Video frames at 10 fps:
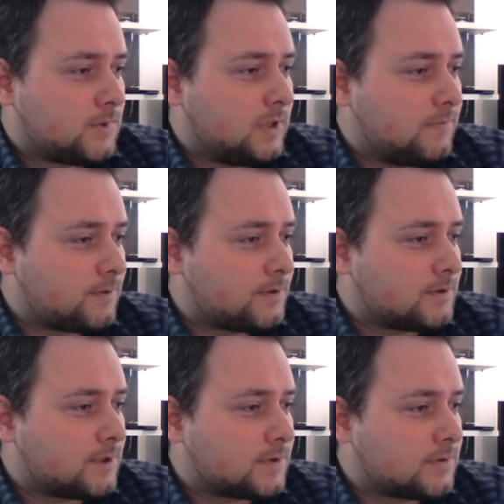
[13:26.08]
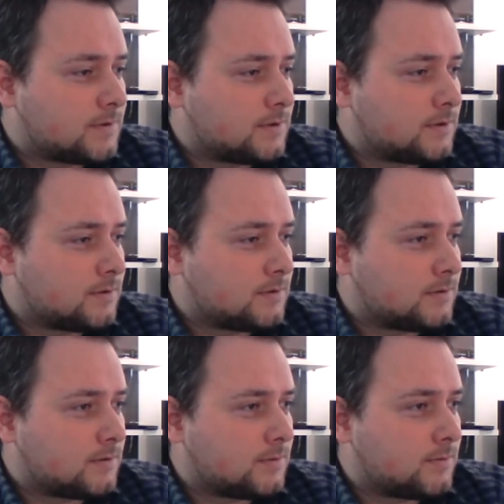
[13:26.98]
differences
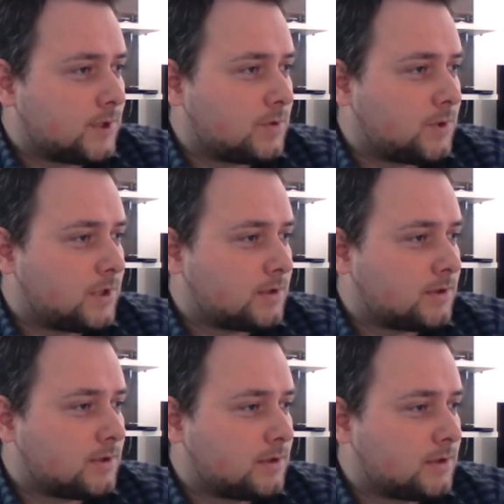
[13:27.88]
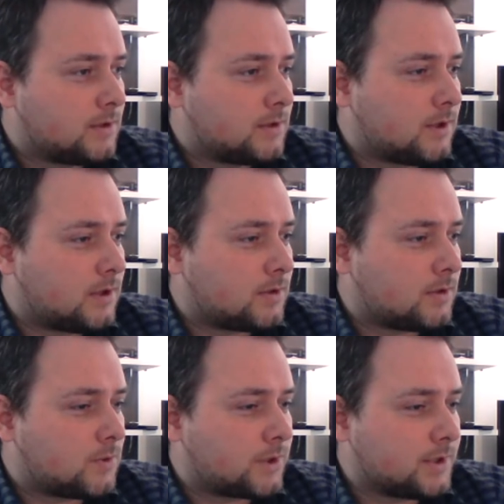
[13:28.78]
between
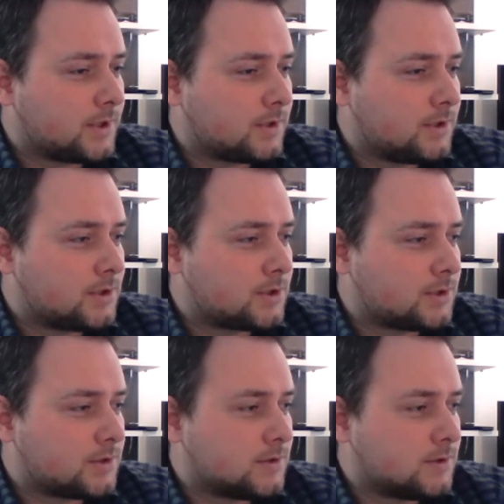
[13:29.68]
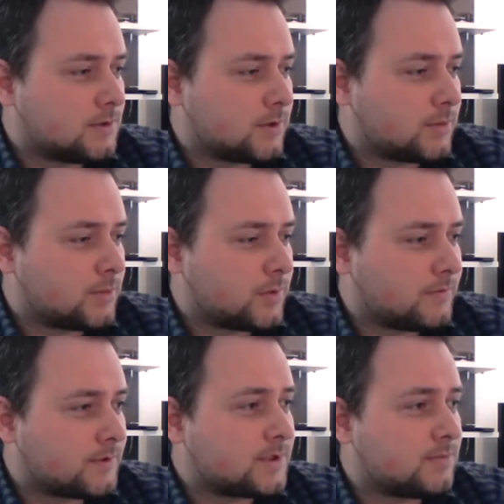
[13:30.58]
our working conditions during
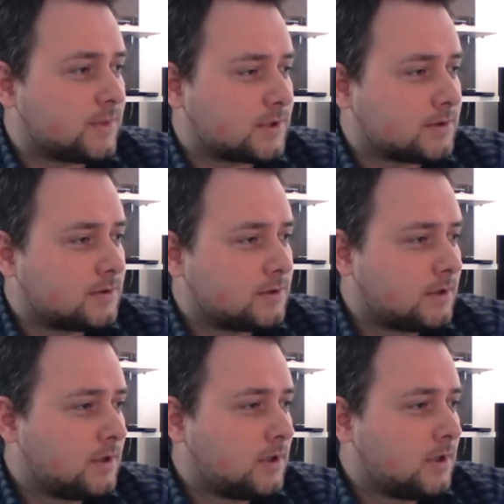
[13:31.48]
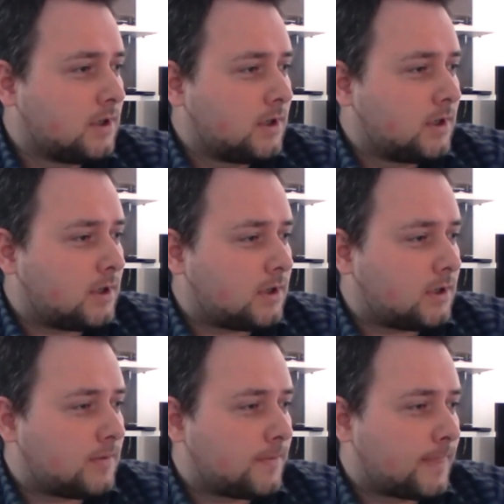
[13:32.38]
previous semester.
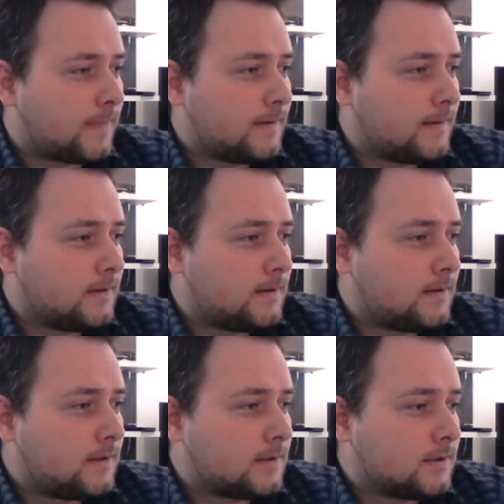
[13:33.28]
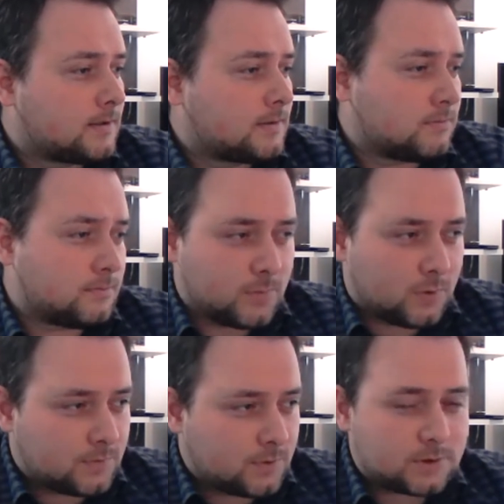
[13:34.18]

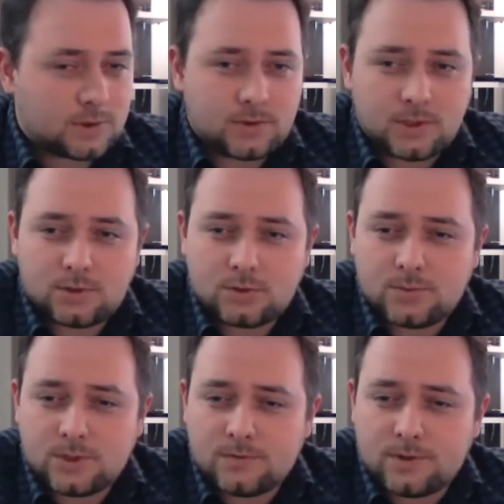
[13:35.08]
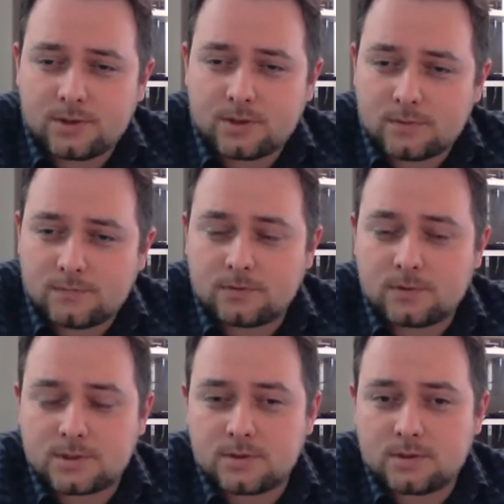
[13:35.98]
Of course, you need to be very careful
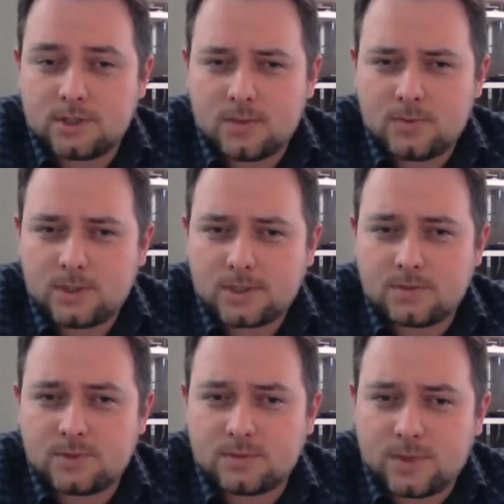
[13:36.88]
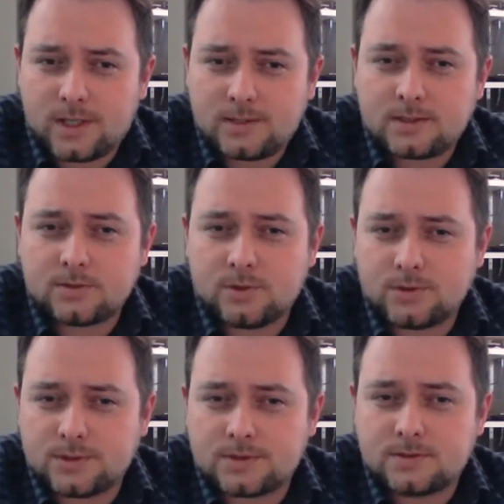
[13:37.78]
with long kappa. Keep in mind that
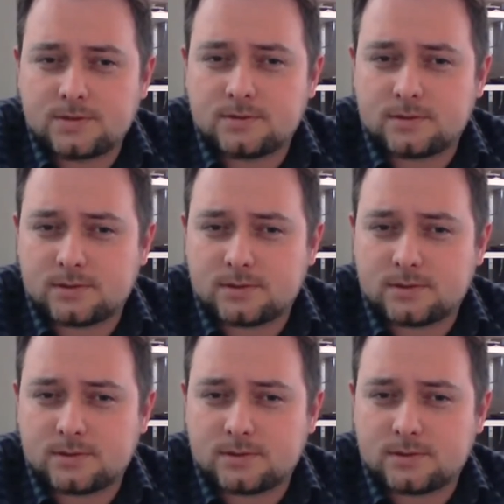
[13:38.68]
all these